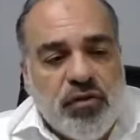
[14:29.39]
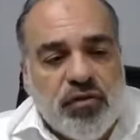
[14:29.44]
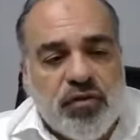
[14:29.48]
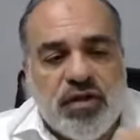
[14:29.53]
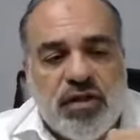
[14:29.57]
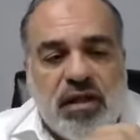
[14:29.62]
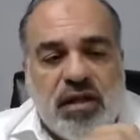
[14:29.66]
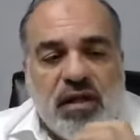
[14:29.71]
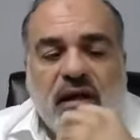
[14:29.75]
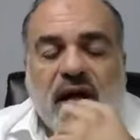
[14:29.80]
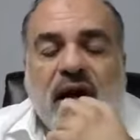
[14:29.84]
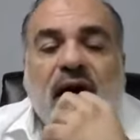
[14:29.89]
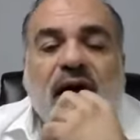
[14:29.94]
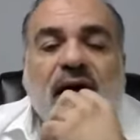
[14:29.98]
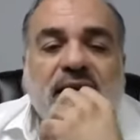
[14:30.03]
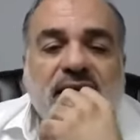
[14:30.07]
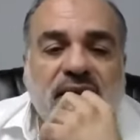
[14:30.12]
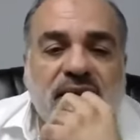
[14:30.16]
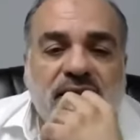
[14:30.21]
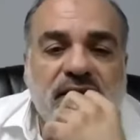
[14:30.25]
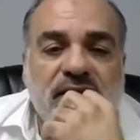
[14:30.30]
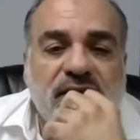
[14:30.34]
see
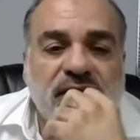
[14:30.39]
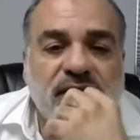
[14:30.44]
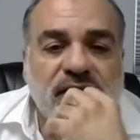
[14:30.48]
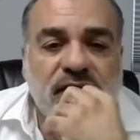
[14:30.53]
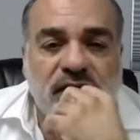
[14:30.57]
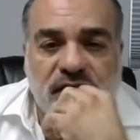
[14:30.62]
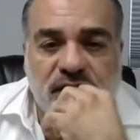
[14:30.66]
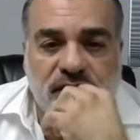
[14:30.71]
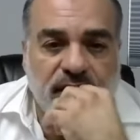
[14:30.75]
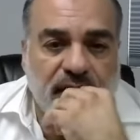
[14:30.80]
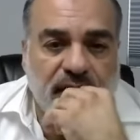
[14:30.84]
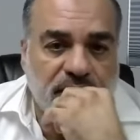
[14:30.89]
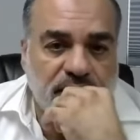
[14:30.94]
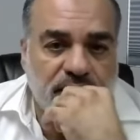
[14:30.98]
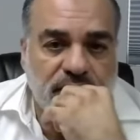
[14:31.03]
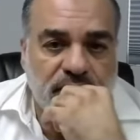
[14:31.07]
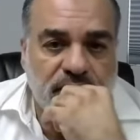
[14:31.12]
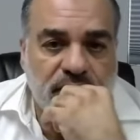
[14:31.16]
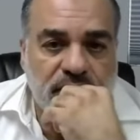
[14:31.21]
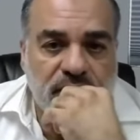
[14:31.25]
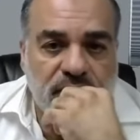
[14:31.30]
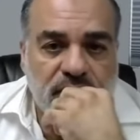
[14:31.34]
cognitive
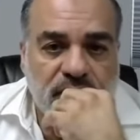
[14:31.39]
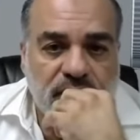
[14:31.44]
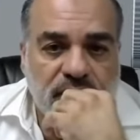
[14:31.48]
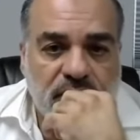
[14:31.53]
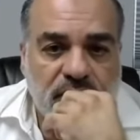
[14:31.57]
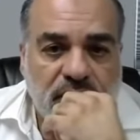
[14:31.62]
dysfunctions.